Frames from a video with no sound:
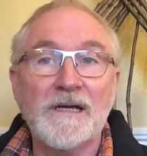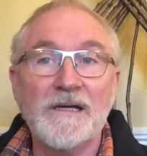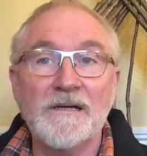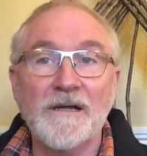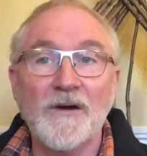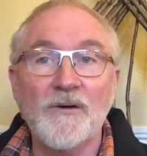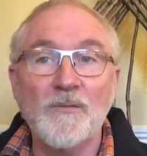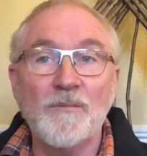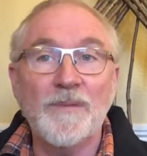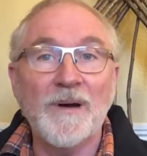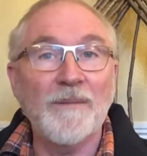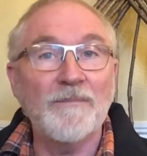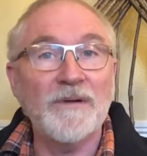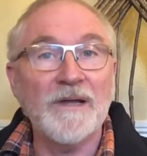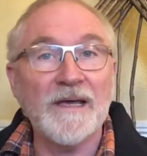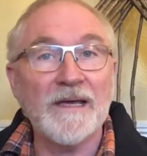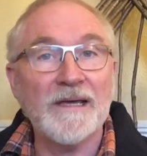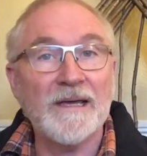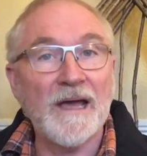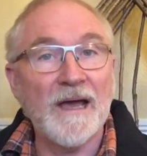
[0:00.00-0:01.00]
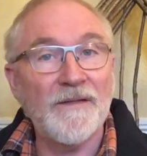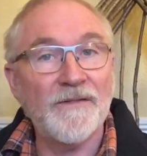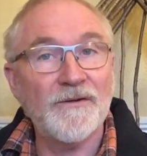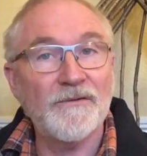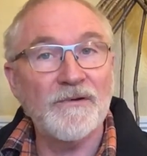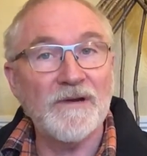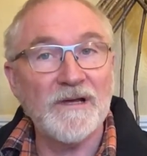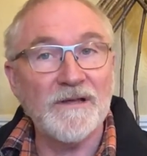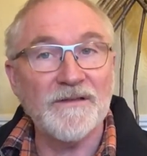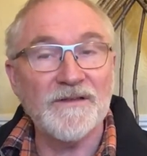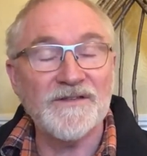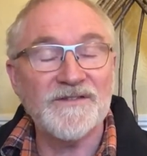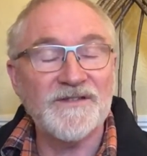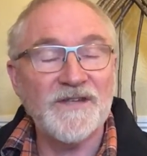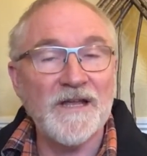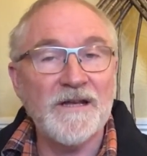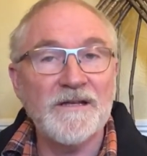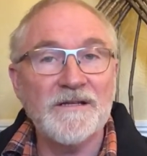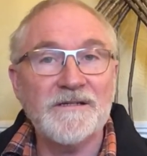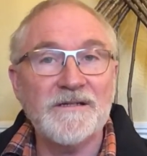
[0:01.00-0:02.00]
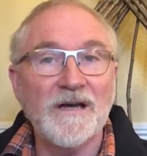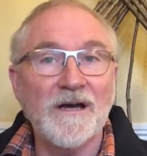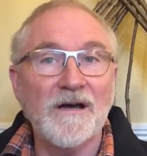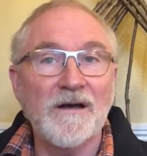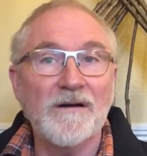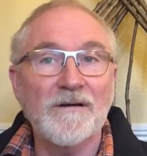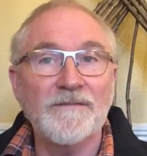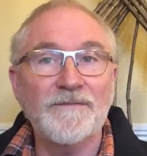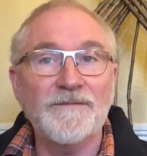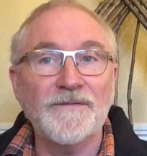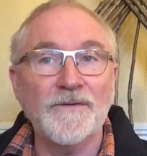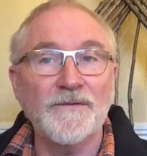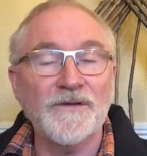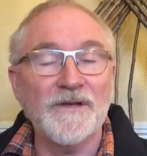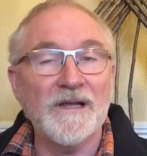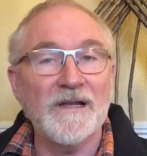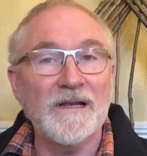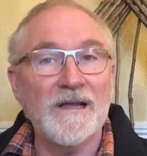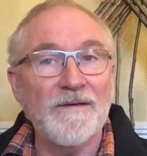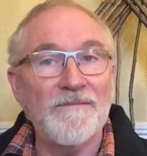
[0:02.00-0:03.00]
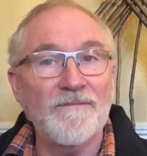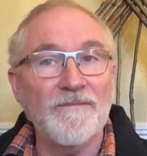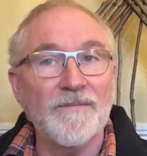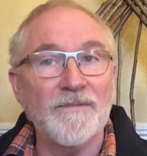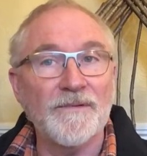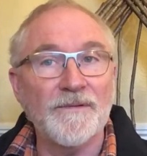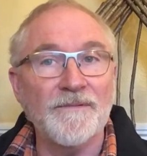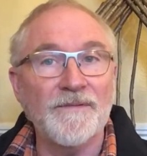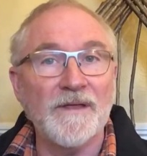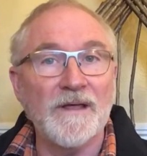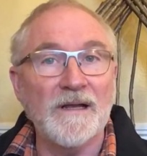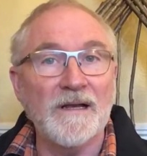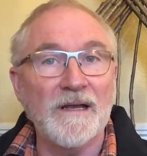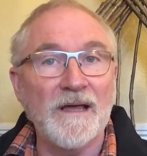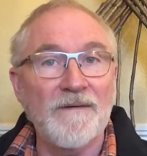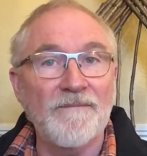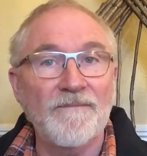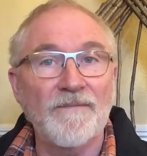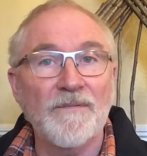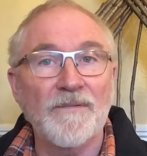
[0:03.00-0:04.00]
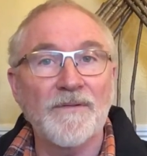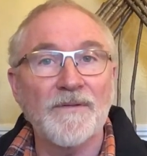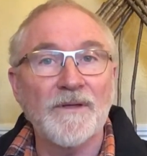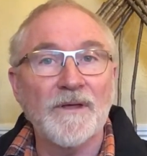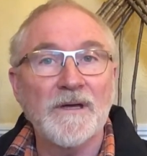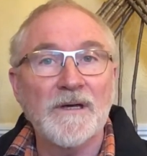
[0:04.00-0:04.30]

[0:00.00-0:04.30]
no public gathering at the cenotaph on the 11th of the 11th.